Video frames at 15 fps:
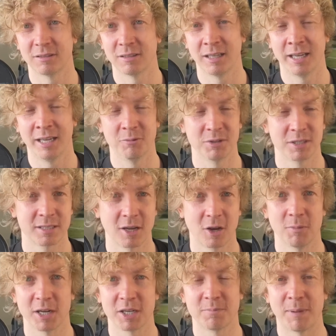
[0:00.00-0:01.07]
he was so
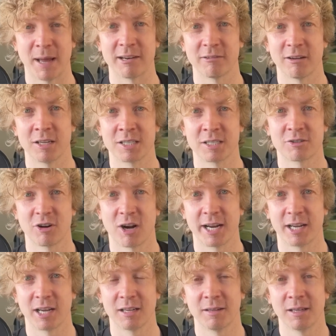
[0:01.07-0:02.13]
much better as
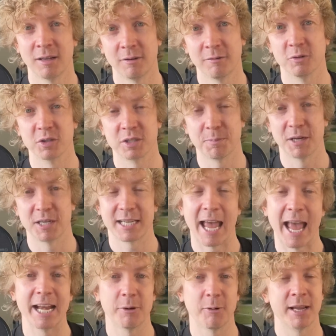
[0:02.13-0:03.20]
striker for Spurs.
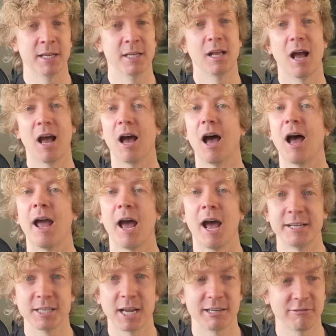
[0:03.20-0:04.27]
Anyway,
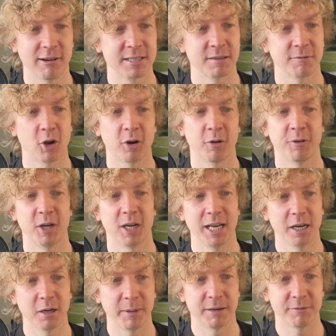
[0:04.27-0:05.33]
I digress. I've gone off on a
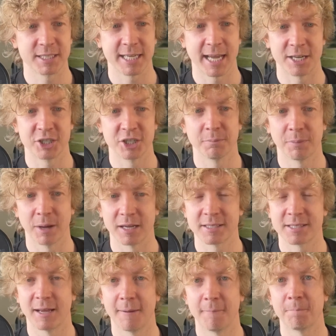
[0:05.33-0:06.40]
little bit of a tangent,
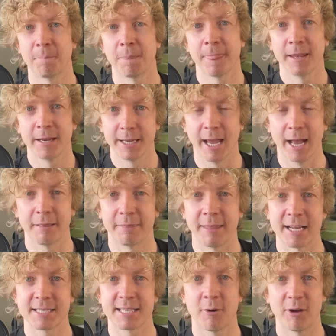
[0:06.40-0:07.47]
but
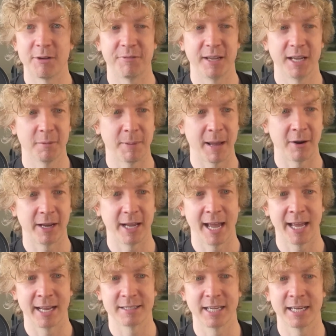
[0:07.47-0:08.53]
that's how I feel about it.
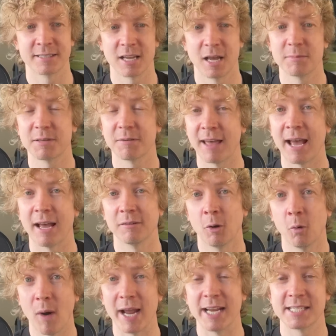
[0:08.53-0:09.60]
And in terms of that
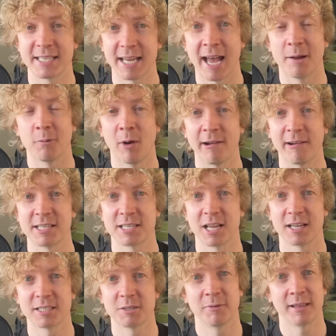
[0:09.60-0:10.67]
away stat where I
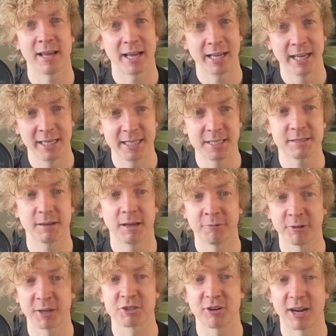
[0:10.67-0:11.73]
started with that, it is a
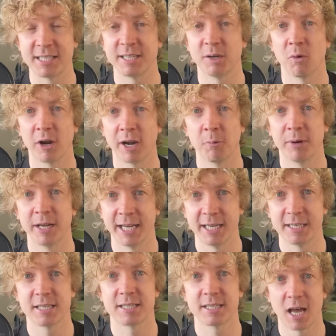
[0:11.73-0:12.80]
frustrating one, and we
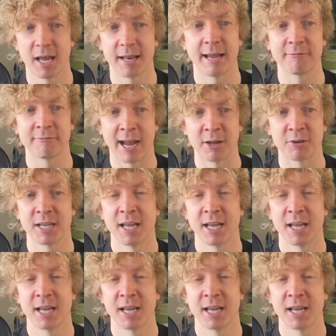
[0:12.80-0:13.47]
need to turn that round